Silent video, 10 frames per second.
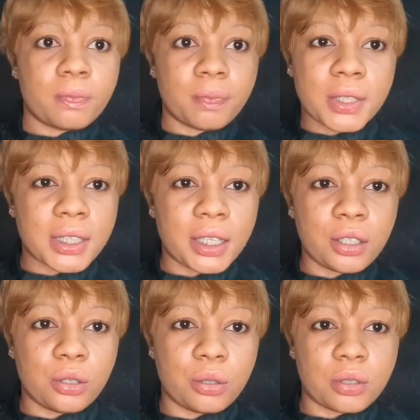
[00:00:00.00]
Basically,
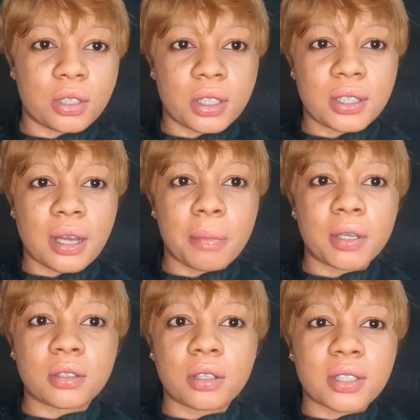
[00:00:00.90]
you use this
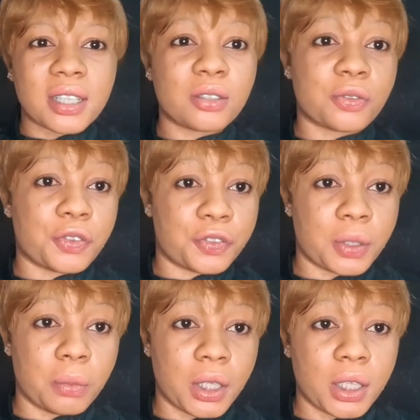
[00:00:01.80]
about 10 to
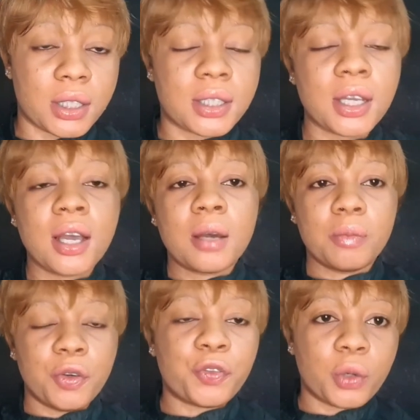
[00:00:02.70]
15 minutes
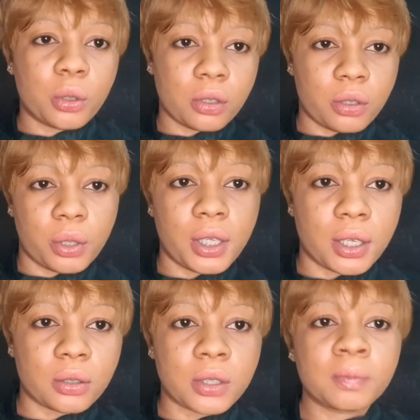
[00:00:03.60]
before going
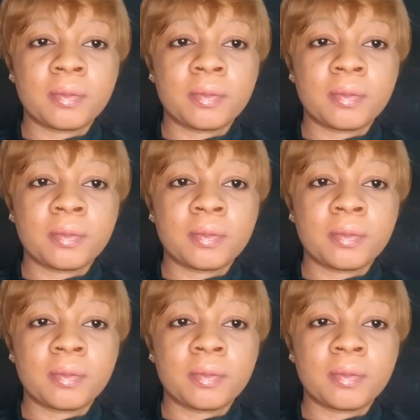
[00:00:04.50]
out.